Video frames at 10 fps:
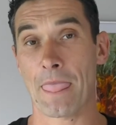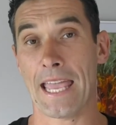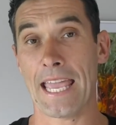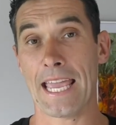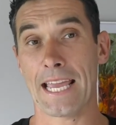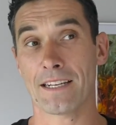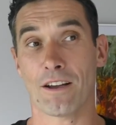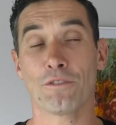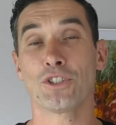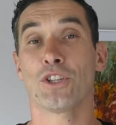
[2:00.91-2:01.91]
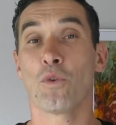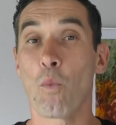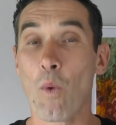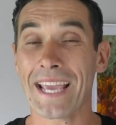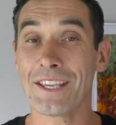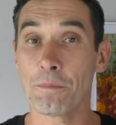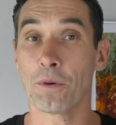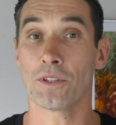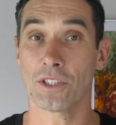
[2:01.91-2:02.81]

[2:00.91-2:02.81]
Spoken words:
And obviously the way you put